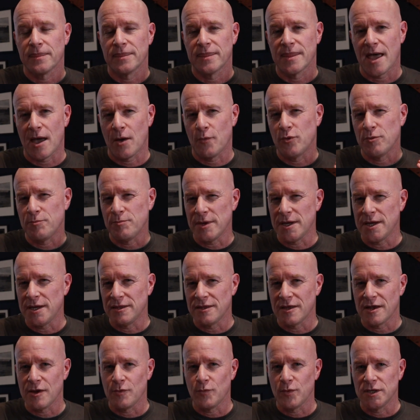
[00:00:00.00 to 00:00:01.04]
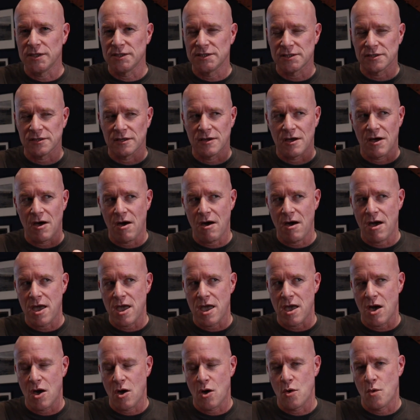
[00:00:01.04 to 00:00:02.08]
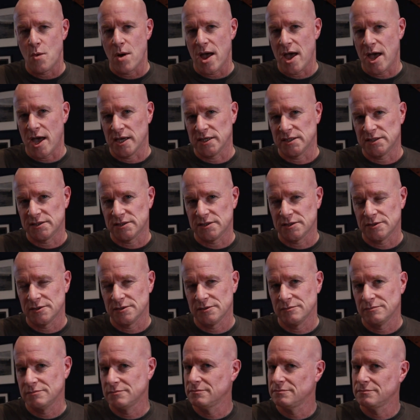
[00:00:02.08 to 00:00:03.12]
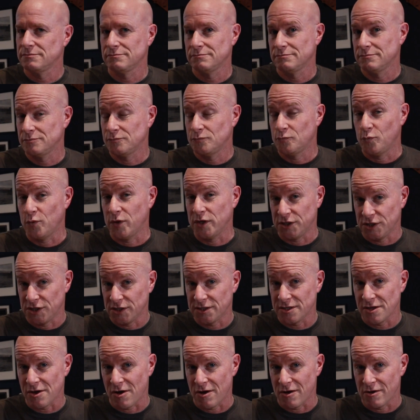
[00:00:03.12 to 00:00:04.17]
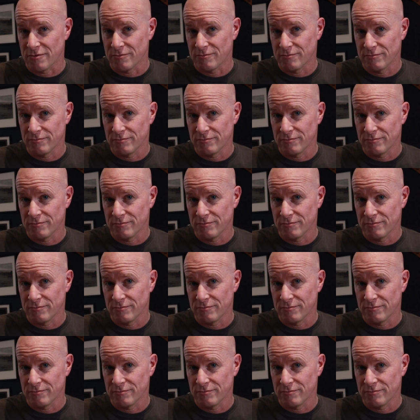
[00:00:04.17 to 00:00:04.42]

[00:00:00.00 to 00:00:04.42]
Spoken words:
that would mean that it was IOS, which is not.